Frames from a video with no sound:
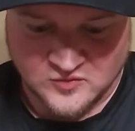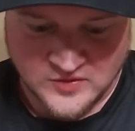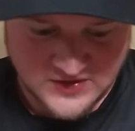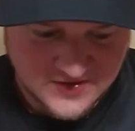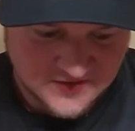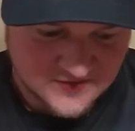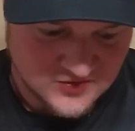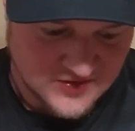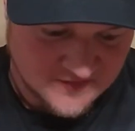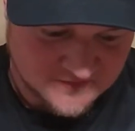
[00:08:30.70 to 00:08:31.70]
Really
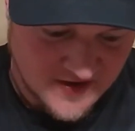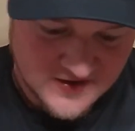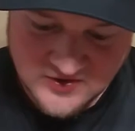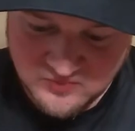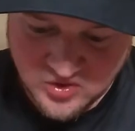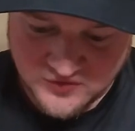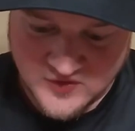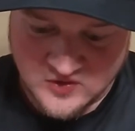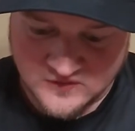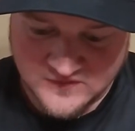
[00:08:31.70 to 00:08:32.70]
excited to put
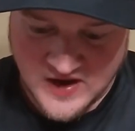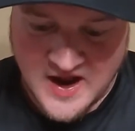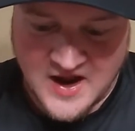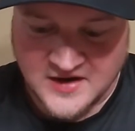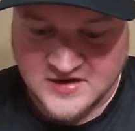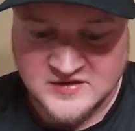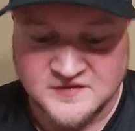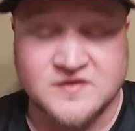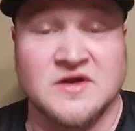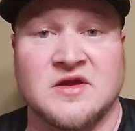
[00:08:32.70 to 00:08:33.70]
those on
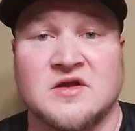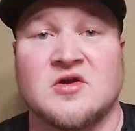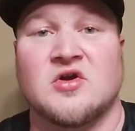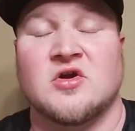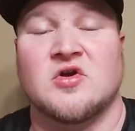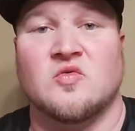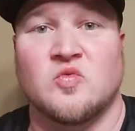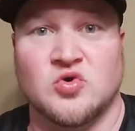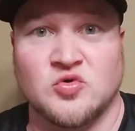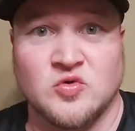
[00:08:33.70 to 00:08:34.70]
the
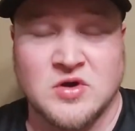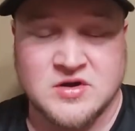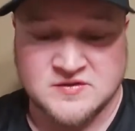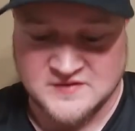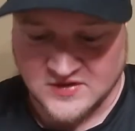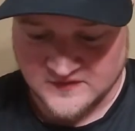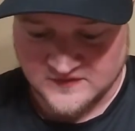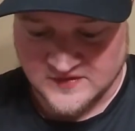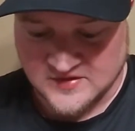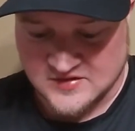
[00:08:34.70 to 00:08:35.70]
Woo
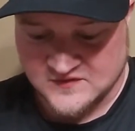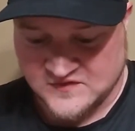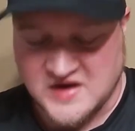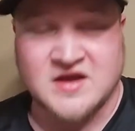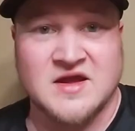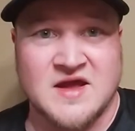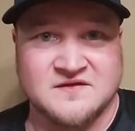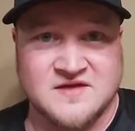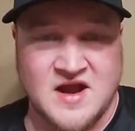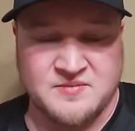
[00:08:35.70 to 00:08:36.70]
tungsten shaky
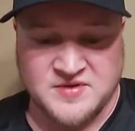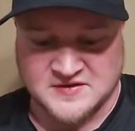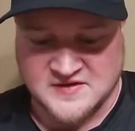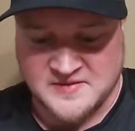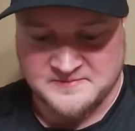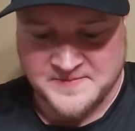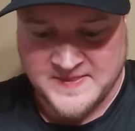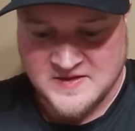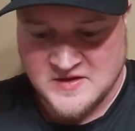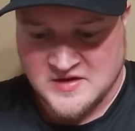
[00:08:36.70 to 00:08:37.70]
heads that I picked up.
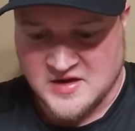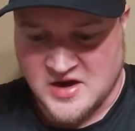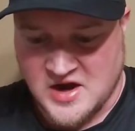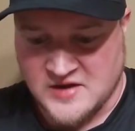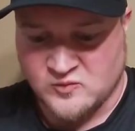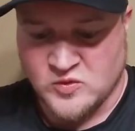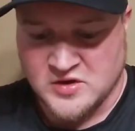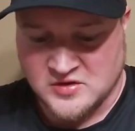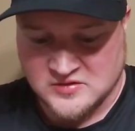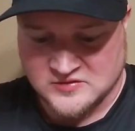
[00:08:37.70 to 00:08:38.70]
I
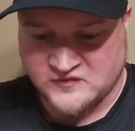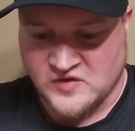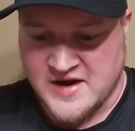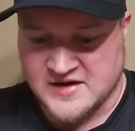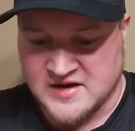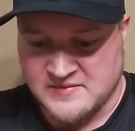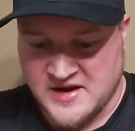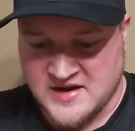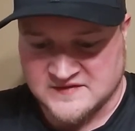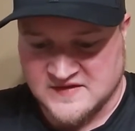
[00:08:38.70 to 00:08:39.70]
will try to get my
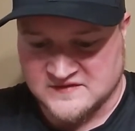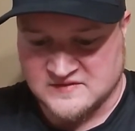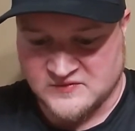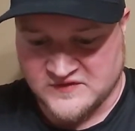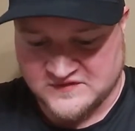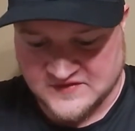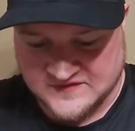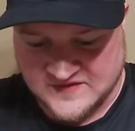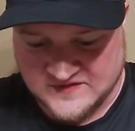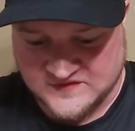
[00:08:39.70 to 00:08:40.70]
hands on some of the
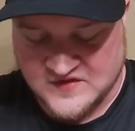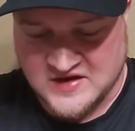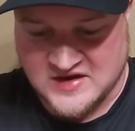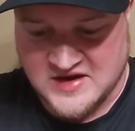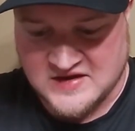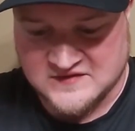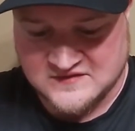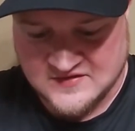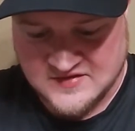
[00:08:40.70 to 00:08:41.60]
6th Sense shaky heads,